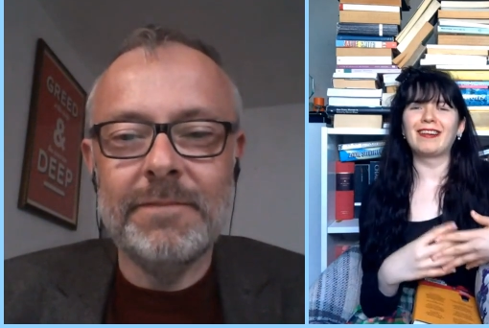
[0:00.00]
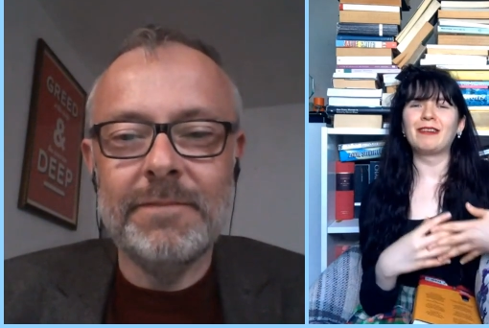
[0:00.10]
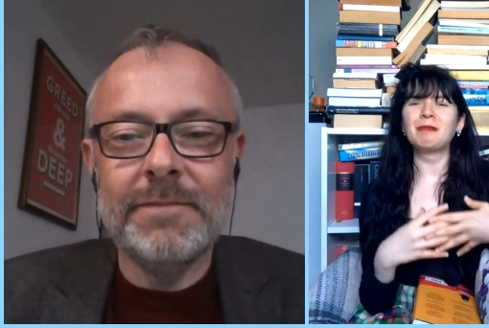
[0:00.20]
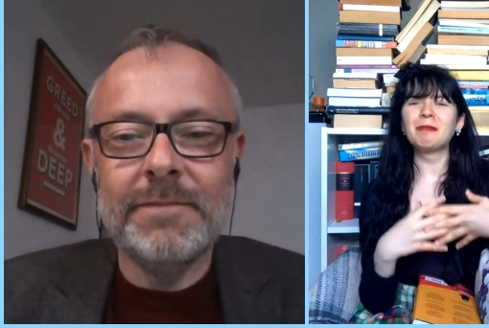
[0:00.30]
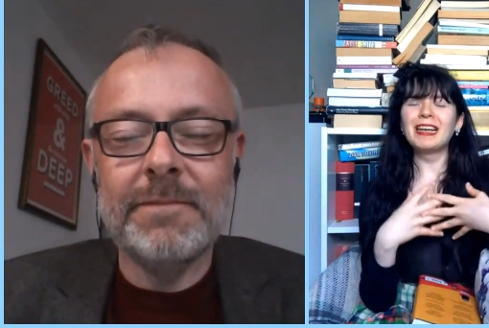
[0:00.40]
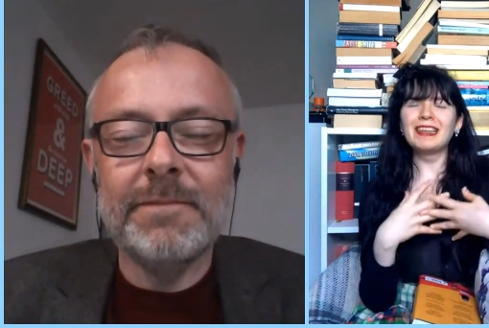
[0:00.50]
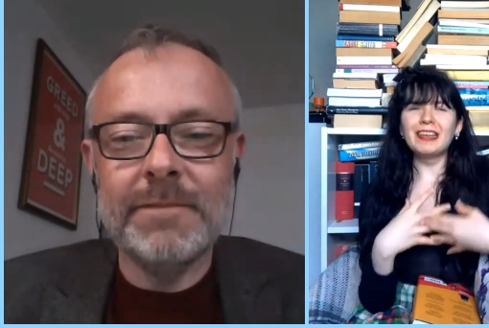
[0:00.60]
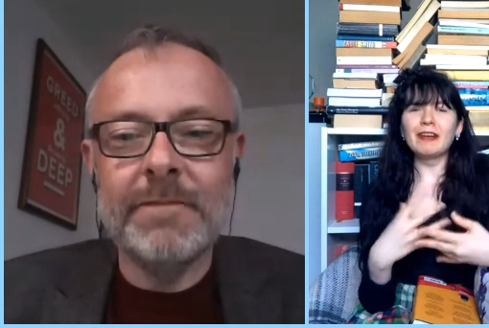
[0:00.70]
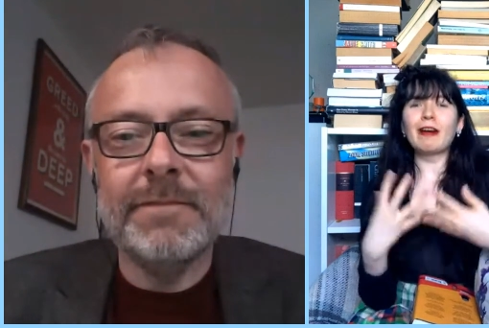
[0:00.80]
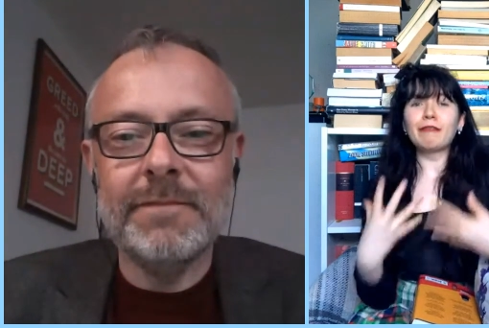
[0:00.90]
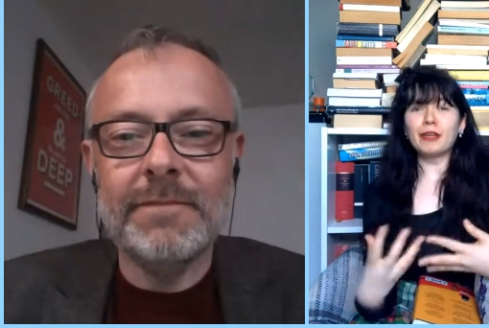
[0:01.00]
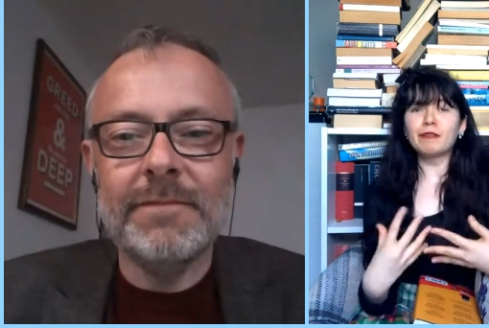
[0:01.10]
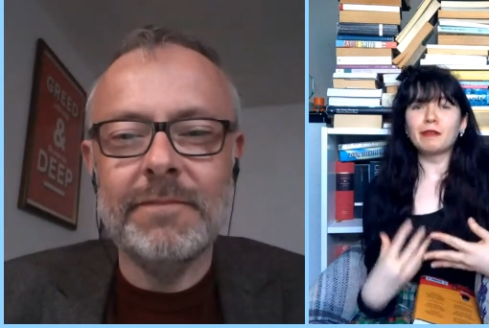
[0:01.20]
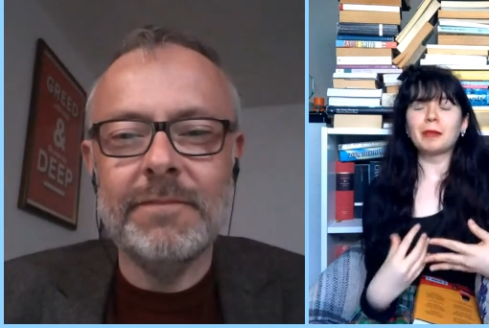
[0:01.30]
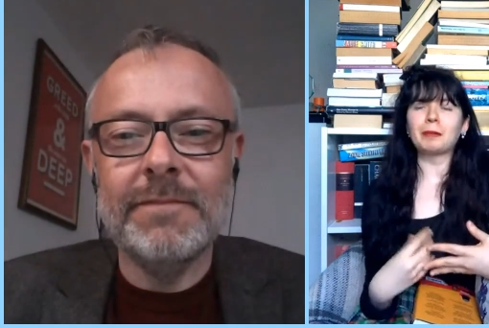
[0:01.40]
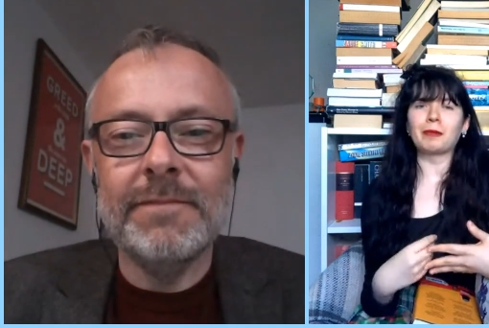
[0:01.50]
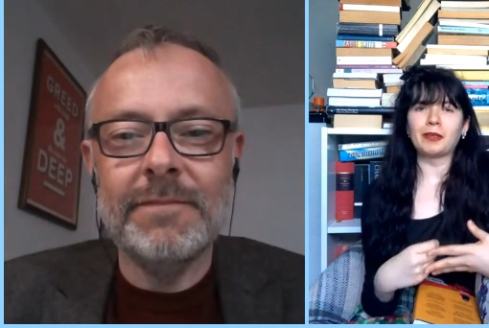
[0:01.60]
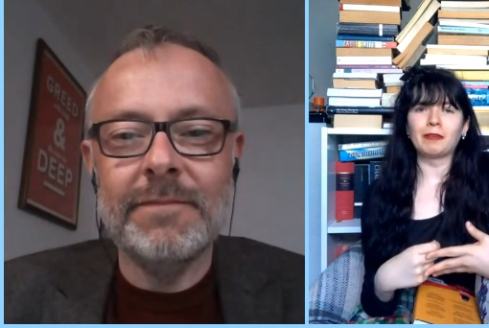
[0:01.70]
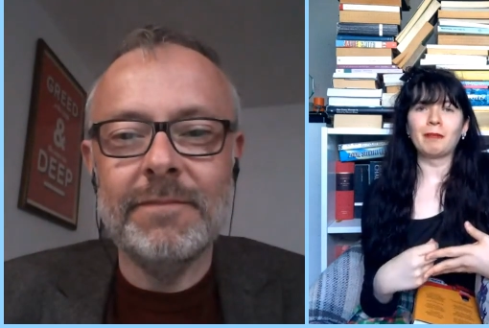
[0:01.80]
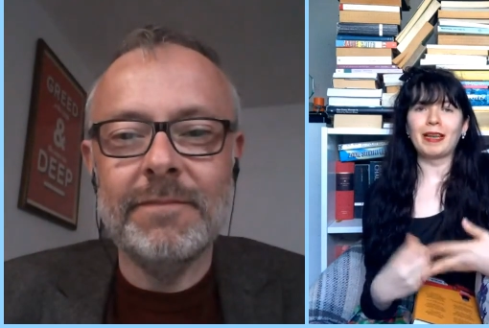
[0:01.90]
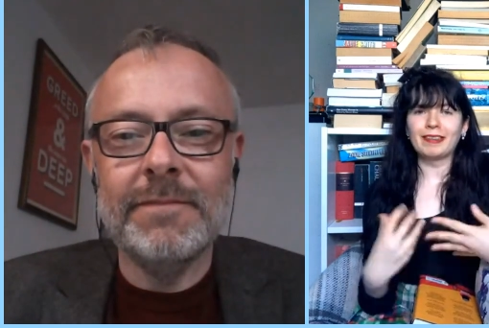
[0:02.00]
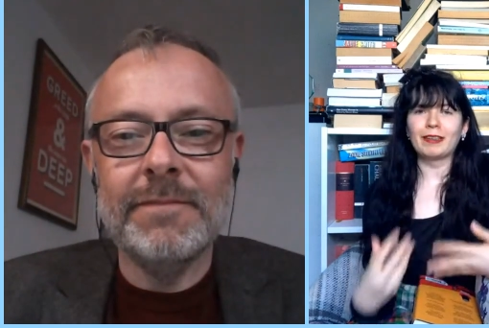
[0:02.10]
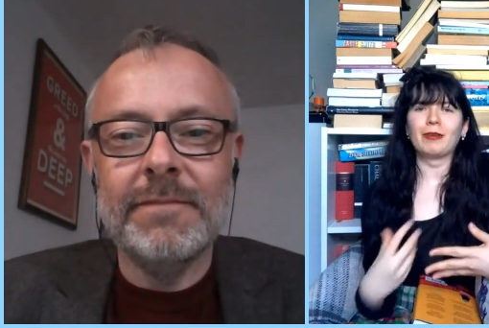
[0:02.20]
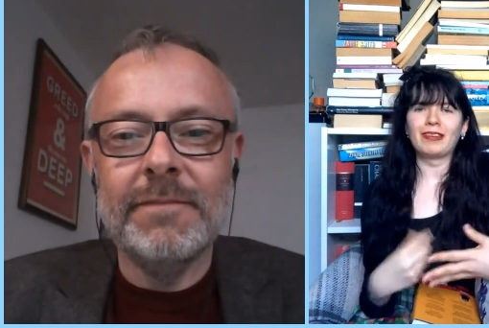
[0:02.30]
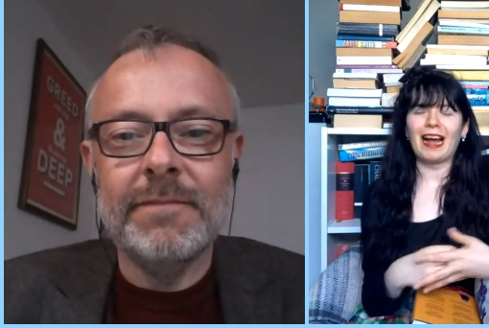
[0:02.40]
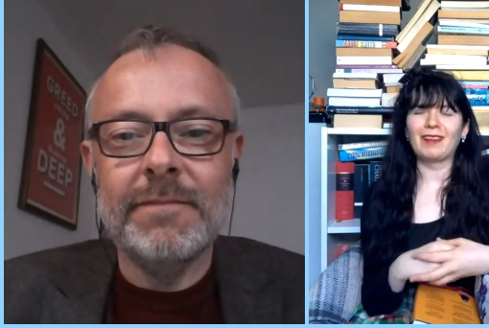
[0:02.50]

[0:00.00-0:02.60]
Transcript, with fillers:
Speaker 1: So, you know, I feel for people who are missing